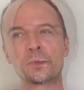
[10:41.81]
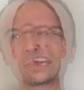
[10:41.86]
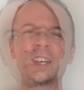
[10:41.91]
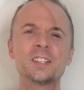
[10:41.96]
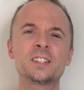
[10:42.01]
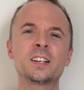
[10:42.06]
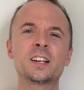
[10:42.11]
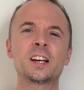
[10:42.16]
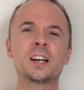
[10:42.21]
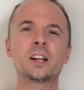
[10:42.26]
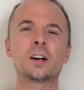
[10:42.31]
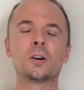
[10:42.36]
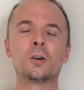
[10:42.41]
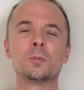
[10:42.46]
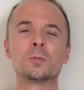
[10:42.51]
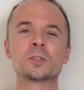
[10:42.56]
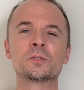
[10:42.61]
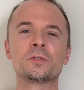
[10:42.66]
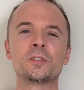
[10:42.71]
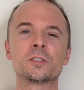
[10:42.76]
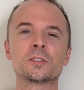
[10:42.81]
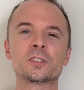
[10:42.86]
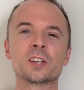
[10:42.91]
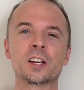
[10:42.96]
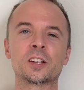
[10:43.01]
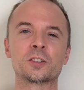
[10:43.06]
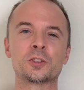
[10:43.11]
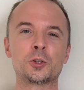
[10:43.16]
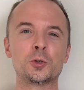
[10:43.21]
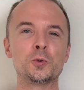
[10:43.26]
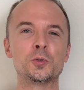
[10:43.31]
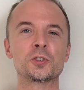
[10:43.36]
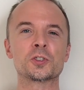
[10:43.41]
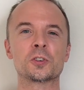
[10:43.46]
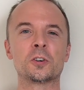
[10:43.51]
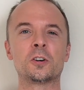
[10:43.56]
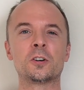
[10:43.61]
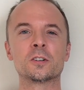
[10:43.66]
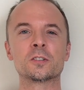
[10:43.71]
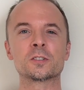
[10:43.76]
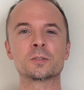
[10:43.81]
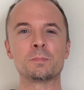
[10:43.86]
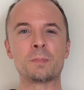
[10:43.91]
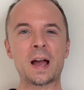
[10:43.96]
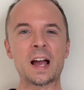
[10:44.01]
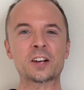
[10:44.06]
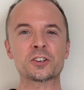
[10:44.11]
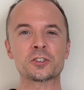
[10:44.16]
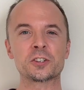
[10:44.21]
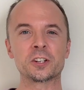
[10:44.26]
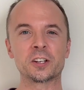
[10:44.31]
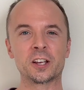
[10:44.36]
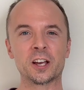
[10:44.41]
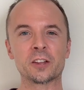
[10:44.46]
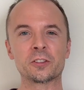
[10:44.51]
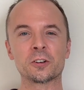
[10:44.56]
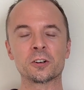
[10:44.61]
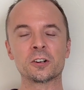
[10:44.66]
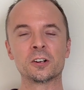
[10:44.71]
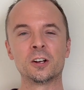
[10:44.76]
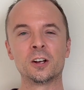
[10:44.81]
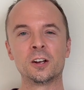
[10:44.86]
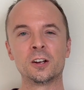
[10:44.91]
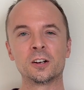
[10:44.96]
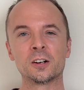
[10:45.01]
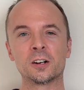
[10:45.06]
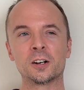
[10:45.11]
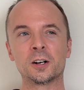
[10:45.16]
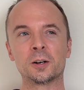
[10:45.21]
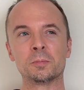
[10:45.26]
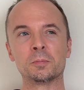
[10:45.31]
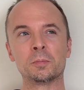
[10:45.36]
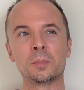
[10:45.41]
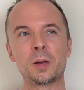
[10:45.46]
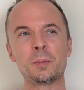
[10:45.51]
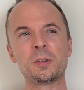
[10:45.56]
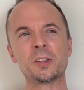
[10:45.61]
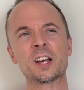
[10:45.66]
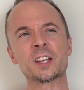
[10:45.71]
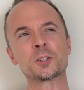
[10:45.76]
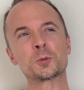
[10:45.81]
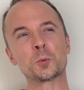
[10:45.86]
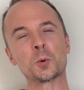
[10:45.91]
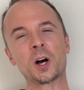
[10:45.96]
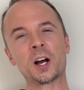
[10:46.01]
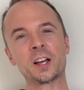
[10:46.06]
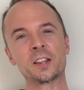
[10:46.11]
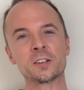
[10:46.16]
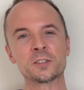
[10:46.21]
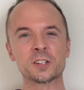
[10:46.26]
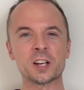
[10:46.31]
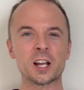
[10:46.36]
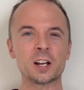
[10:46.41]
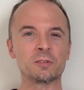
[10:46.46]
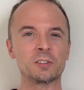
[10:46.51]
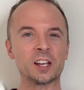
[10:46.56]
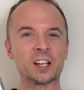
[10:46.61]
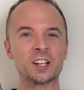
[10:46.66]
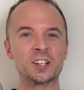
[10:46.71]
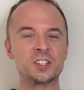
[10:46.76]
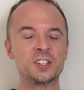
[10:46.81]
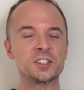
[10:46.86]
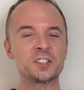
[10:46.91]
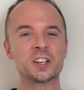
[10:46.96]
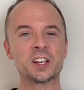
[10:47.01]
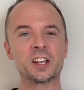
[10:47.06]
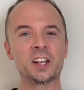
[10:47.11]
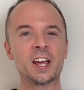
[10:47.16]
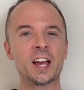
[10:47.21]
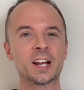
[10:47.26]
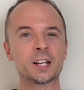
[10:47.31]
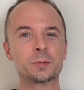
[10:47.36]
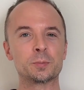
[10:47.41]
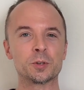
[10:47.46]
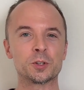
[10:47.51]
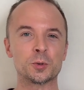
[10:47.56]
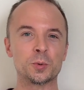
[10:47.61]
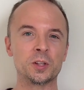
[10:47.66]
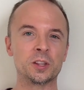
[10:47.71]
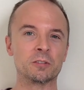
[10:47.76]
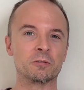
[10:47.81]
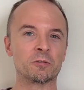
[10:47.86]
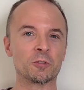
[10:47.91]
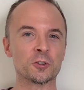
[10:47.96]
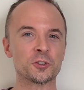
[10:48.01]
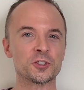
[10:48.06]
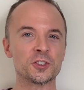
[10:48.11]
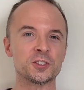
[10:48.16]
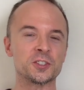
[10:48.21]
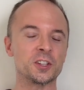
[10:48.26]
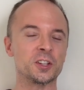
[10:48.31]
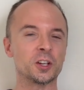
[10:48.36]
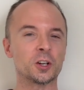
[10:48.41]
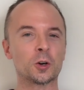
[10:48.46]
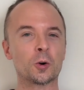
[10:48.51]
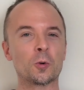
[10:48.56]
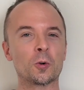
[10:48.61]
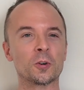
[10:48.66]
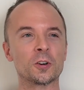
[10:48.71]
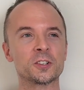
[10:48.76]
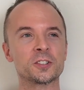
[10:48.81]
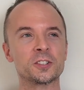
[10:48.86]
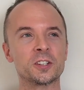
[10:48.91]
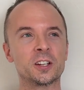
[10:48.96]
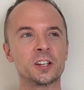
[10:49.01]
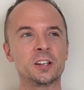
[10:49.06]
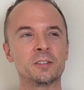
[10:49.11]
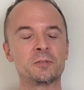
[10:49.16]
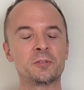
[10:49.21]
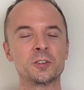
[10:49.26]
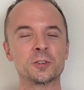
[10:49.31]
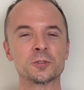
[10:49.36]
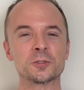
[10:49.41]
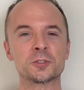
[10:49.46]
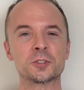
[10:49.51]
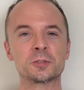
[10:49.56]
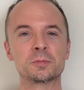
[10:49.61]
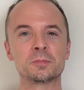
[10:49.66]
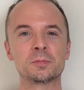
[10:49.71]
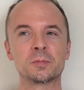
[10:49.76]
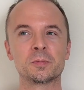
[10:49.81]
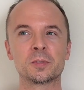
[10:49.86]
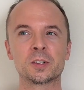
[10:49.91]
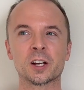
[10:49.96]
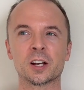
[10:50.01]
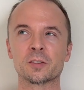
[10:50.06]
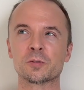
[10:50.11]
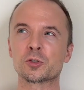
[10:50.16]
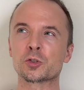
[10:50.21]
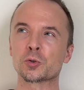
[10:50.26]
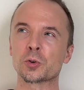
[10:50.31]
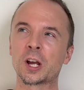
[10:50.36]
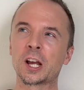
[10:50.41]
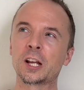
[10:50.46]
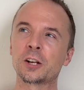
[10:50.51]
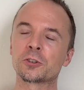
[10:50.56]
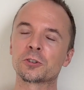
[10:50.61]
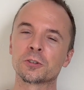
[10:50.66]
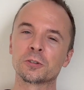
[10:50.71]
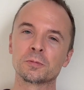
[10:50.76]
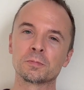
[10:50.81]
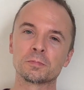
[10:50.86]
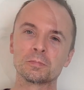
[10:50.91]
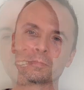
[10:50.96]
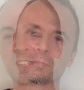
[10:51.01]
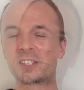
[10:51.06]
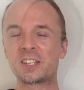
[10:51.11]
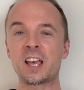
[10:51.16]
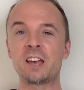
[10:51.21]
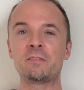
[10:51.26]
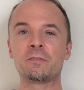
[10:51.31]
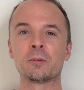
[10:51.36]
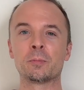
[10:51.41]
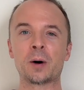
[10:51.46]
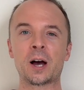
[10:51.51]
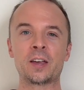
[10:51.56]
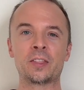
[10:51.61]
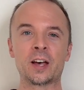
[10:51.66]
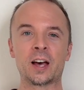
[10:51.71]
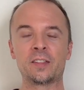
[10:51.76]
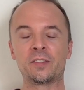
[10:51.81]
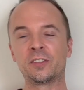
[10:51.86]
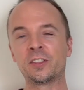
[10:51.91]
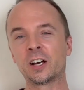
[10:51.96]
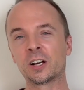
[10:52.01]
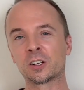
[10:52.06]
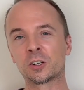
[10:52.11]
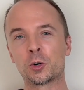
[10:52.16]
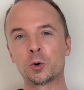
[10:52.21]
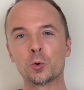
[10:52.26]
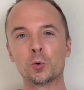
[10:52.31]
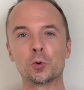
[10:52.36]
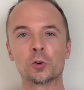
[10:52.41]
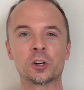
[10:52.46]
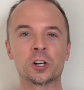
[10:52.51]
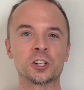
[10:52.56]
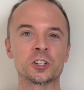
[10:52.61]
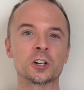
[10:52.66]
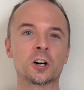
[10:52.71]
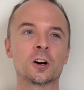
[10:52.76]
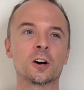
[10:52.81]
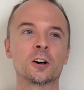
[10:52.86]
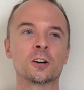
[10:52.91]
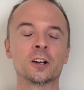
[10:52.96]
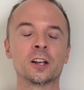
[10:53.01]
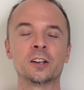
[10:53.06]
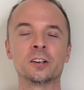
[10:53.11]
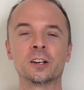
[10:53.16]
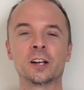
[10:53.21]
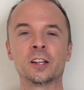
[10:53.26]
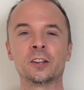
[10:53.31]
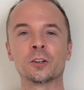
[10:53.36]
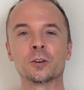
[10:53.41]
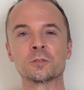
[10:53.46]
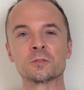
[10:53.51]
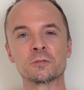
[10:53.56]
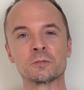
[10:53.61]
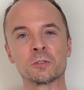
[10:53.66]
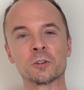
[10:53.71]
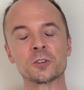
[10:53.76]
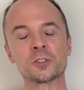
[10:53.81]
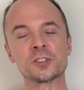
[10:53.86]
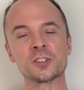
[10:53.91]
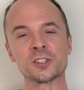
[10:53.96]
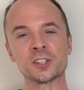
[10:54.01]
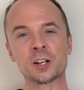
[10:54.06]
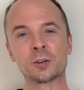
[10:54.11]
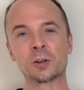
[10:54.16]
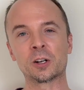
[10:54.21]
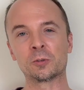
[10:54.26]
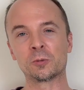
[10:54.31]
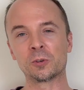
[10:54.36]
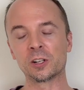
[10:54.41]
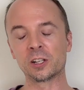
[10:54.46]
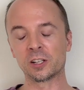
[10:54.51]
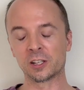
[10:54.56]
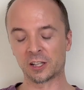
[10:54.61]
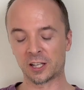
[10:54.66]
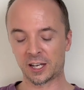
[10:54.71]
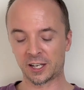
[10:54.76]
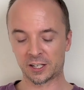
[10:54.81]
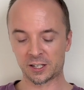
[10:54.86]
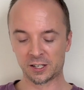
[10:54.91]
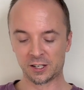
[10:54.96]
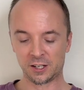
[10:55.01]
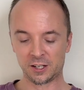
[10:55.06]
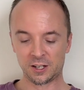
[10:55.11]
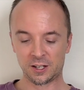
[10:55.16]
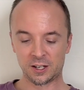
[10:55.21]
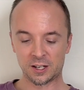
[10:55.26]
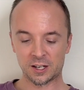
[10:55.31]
I guess it kind of almost feels like two songs mashed together. Maybe that's why. There's kind of like a disconnect between the verses and the chorus. It feels kind of strange. It's saved by the cool guitar and those verses. I really like